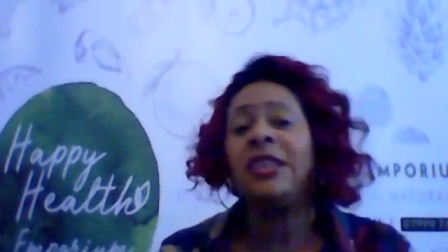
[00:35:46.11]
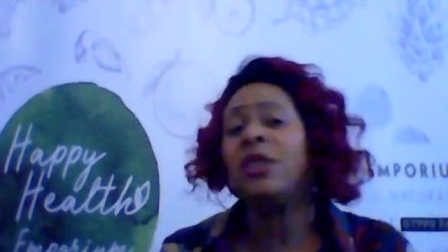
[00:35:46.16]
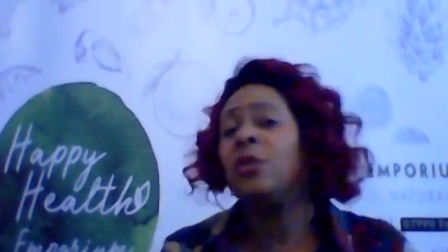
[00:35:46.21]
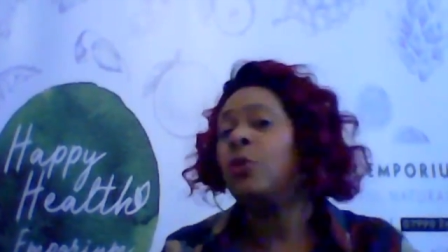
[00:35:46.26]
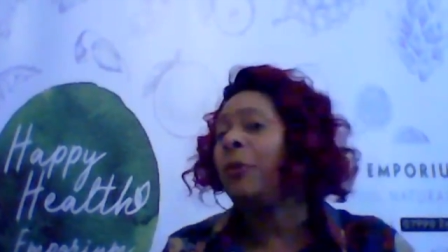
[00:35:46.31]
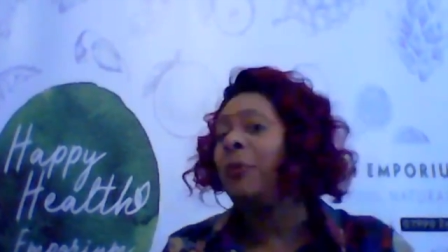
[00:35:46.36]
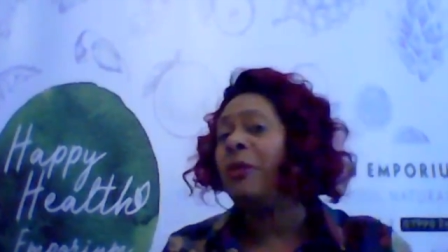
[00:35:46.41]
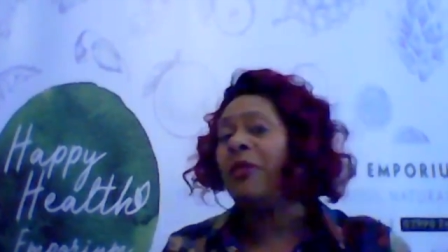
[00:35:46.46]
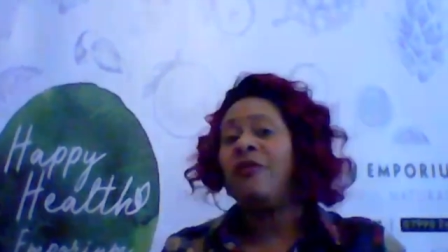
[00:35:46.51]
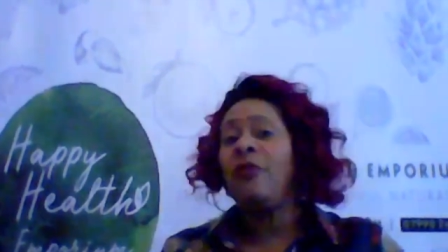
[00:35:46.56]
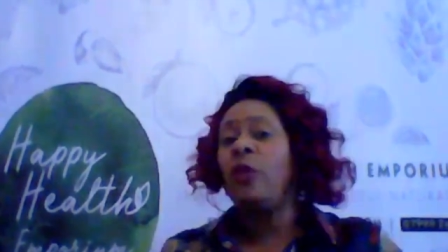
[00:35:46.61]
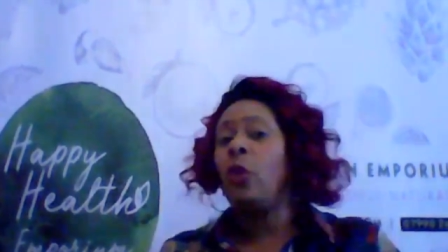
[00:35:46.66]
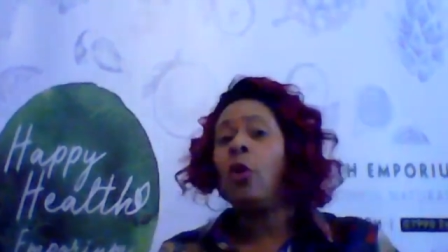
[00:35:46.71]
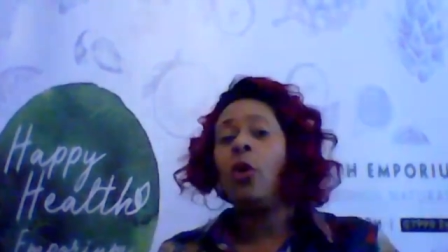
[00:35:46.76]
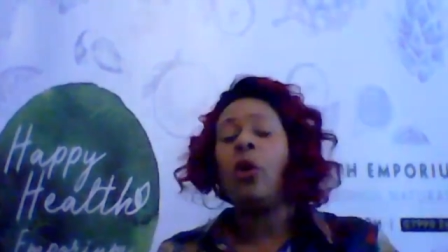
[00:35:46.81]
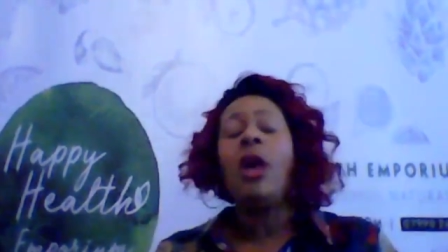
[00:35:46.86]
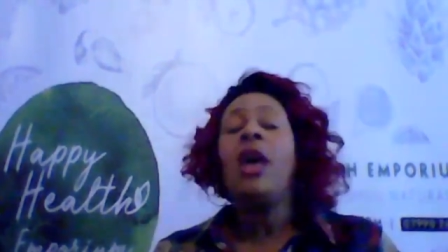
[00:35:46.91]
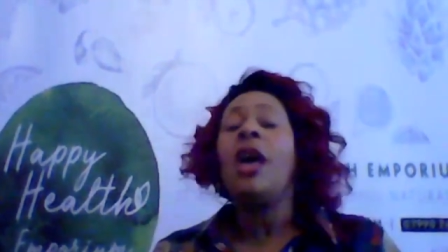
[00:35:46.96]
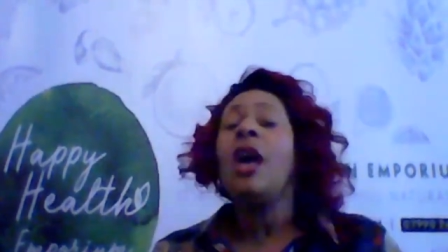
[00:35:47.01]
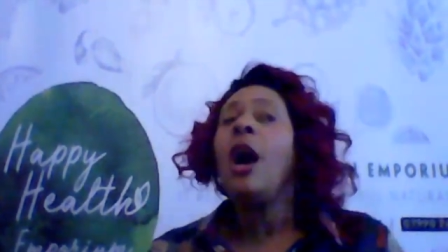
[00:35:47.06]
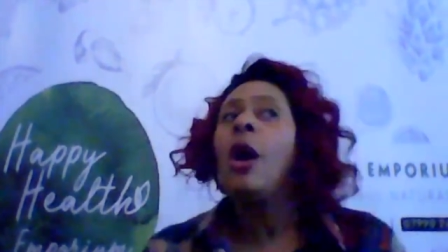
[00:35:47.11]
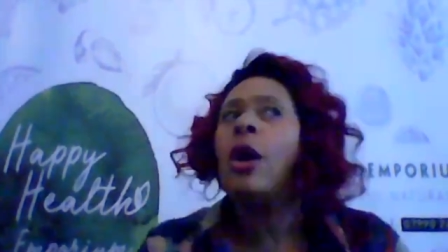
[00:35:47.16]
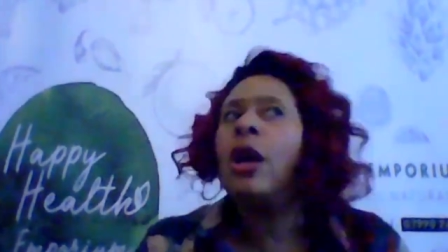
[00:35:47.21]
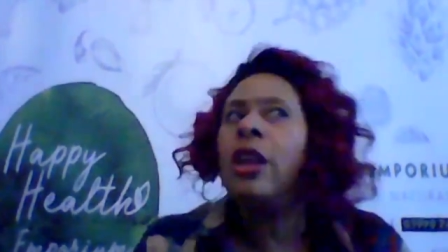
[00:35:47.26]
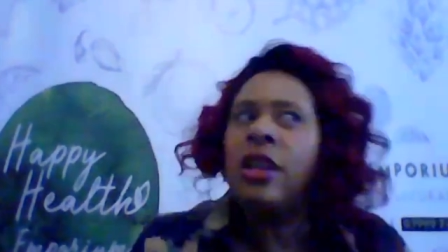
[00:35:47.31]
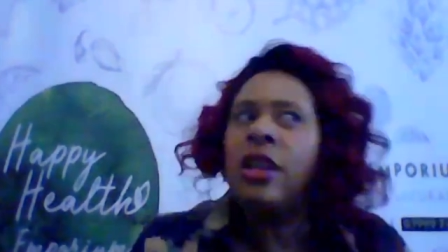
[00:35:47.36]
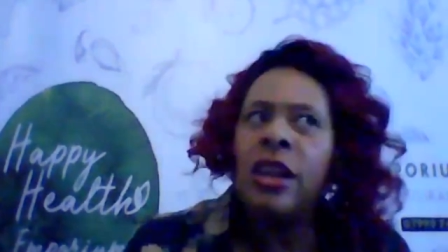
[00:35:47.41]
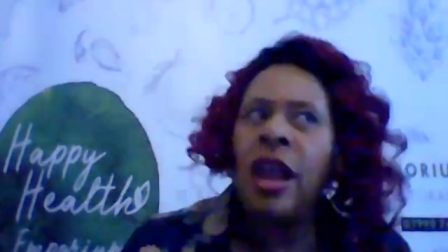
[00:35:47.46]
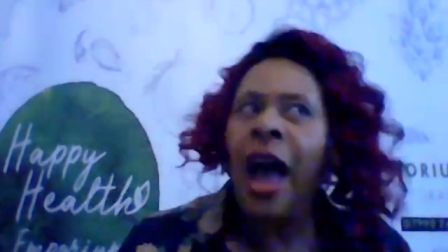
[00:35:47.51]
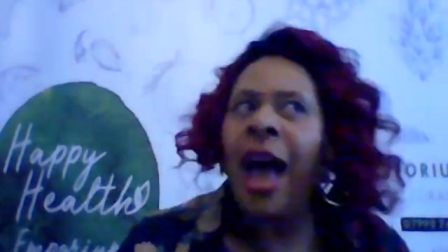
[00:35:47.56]
As where before,
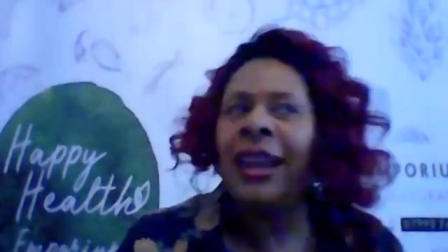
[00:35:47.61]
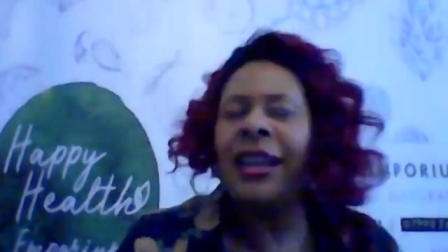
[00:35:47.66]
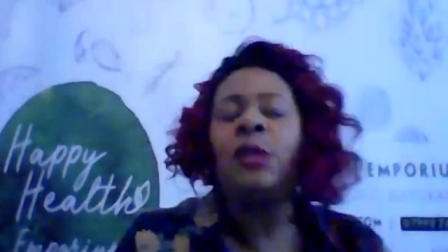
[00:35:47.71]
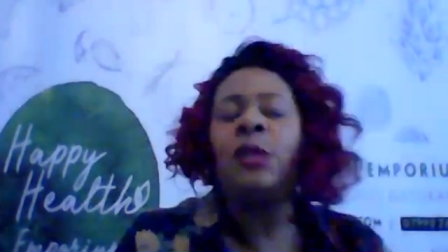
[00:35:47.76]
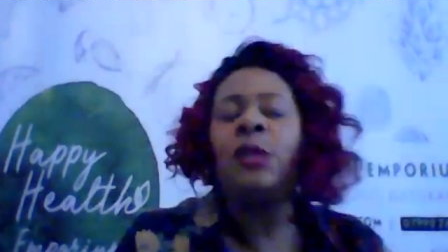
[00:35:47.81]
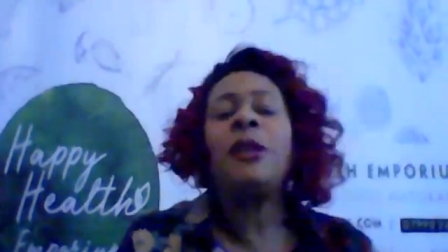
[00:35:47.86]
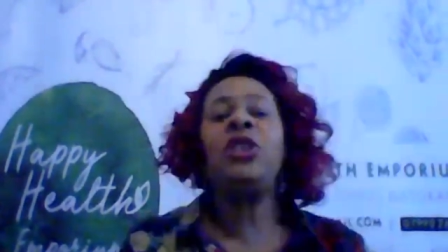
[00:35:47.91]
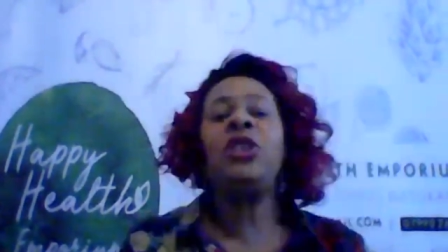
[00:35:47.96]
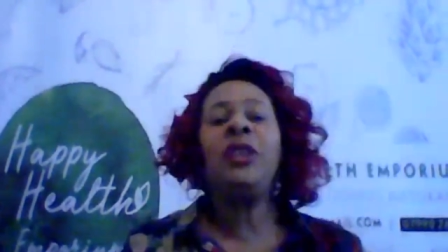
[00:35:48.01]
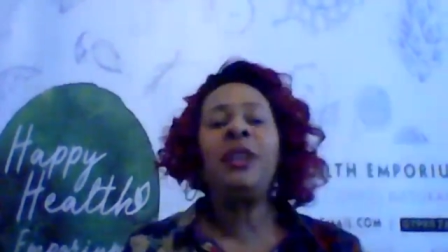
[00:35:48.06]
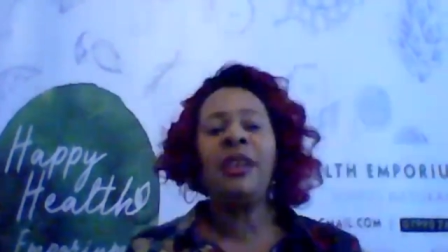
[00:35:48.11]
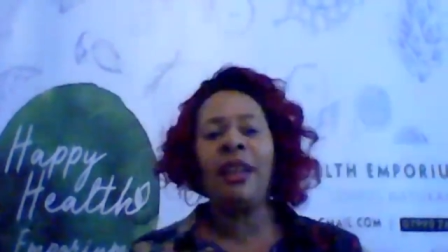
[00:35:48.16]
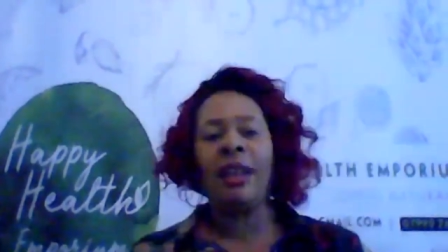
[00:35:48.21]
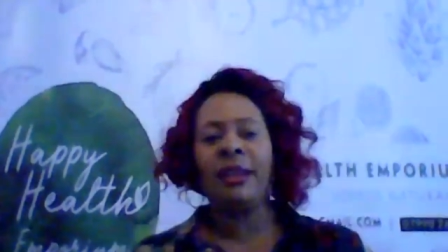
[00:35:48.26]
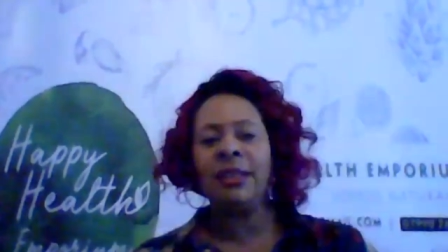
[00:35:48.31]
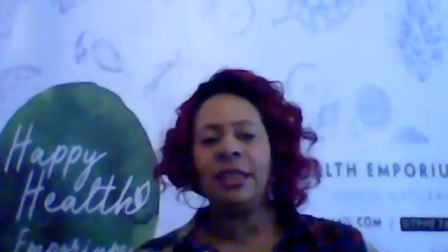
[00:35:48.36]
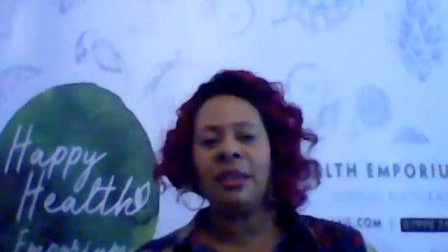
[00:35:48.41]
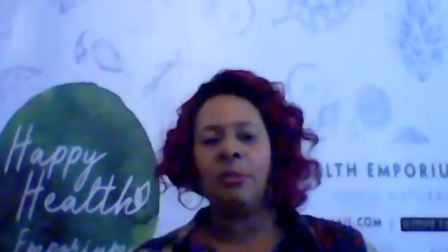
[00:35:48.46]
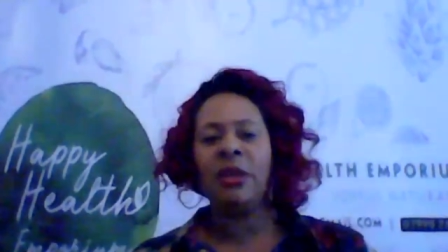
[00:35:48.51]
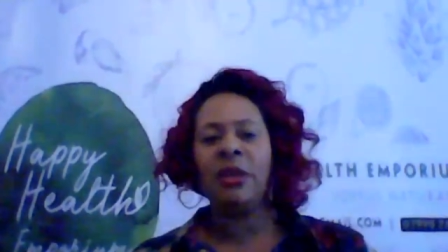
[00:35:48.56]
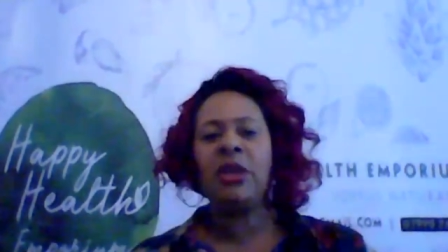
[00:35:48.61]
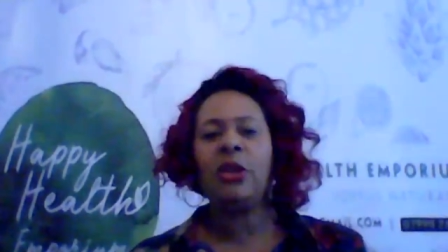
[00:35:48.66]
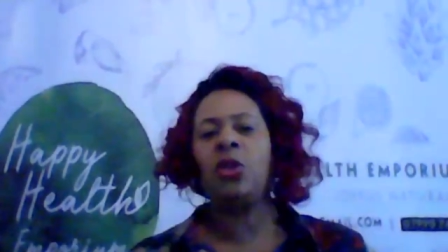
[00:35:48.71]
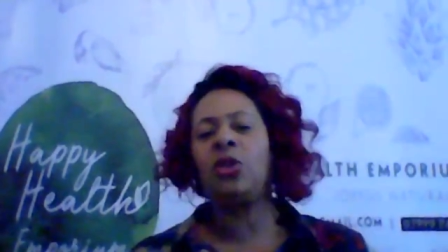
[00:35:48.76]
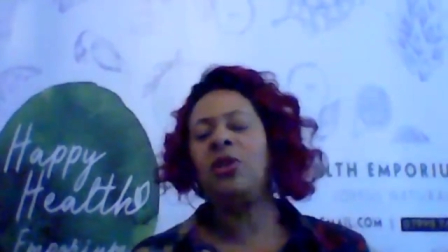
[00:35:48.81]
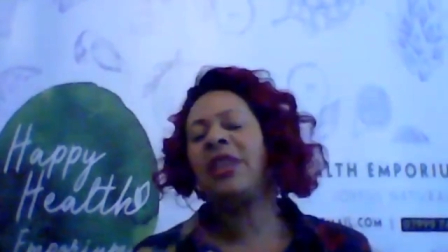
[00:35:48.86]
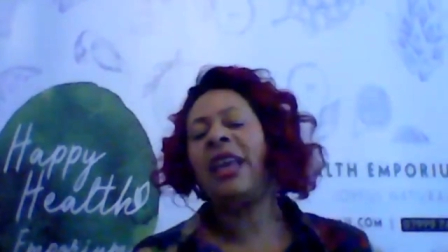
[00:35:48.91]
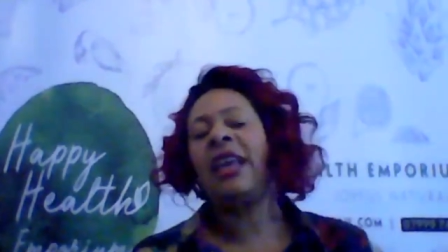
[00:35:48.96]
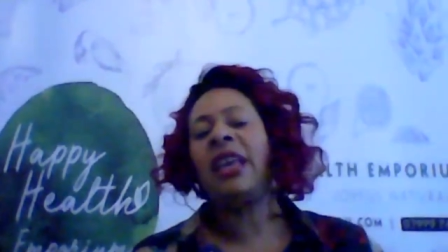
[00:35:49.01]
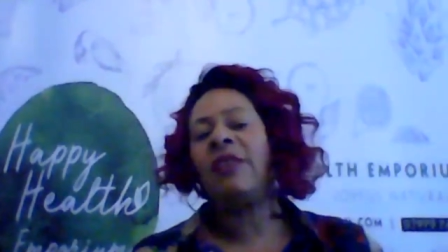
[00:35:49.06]
and especially in London, because you
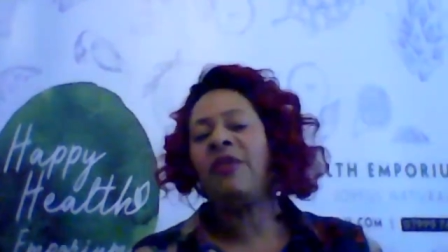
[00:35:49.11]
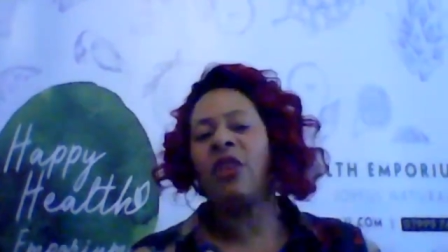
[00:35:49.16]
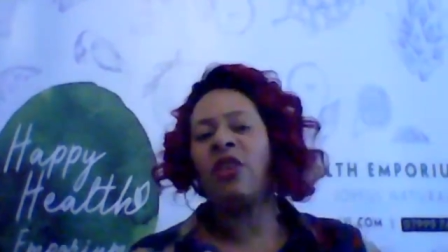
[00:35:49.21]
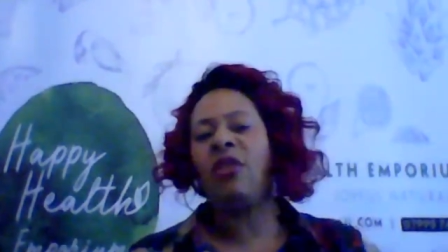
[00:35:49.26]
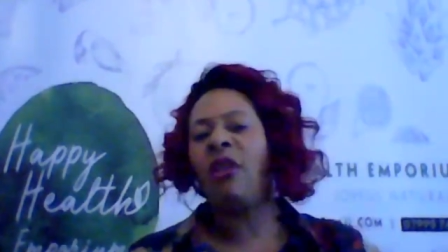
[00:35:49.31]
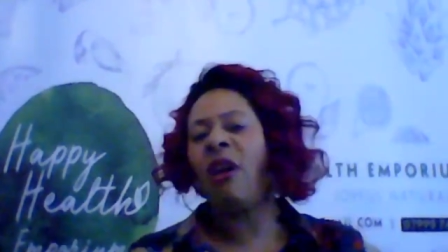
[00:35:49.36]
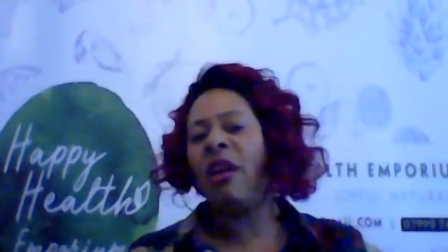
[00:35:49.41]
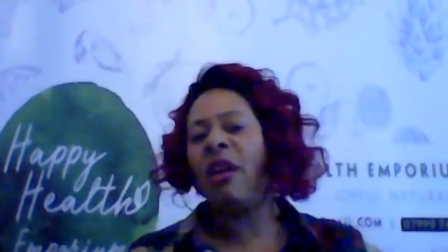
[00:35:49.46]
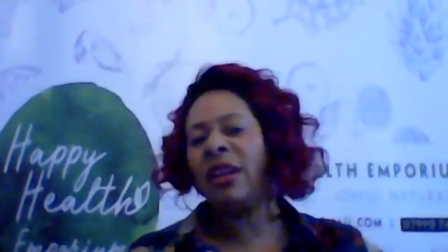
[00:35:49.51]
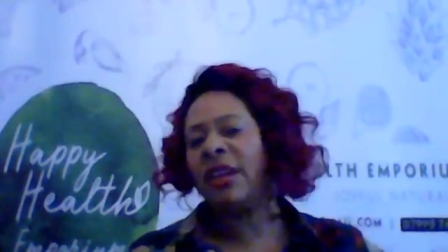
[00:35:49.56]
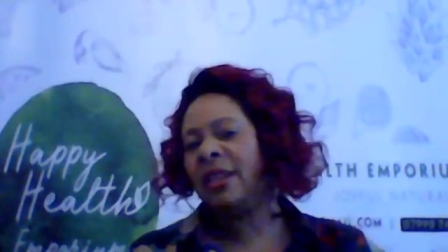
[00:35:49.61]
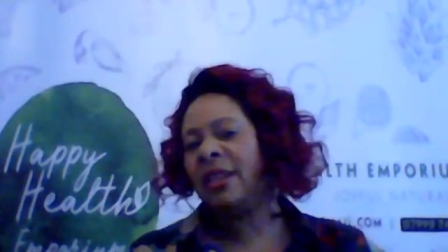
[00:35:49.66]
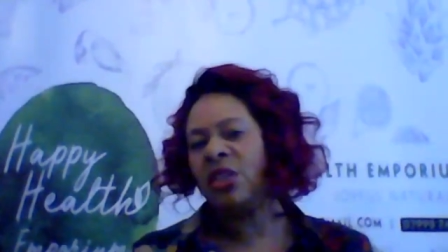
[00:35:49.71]
take it for granted,